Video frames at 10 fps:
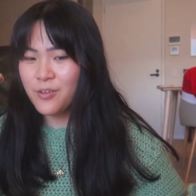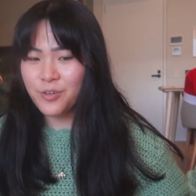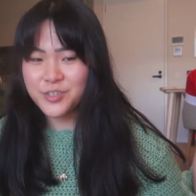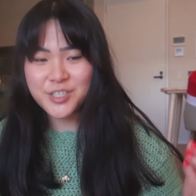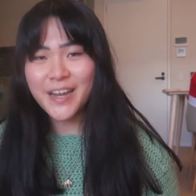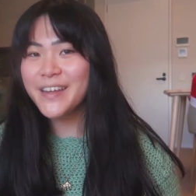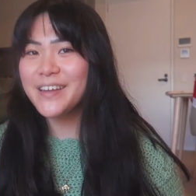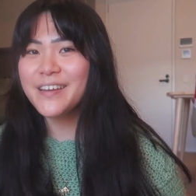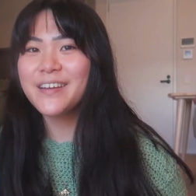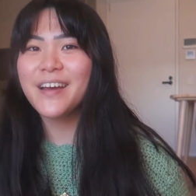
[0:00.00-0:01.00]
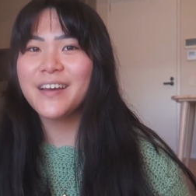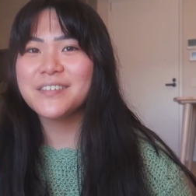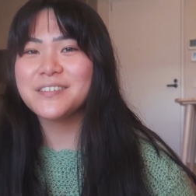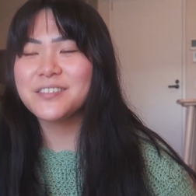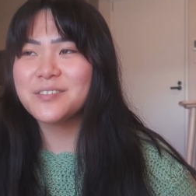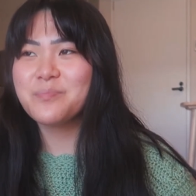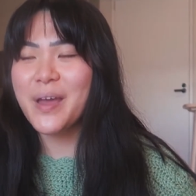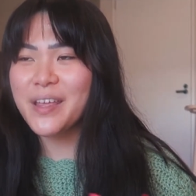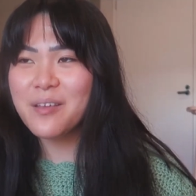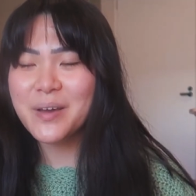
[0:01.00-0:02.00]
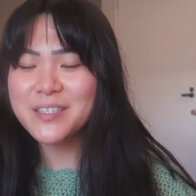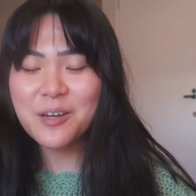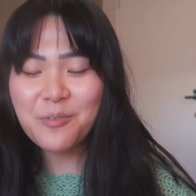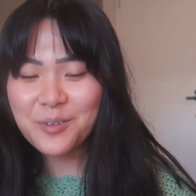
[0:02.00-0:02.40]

crocheting and making myself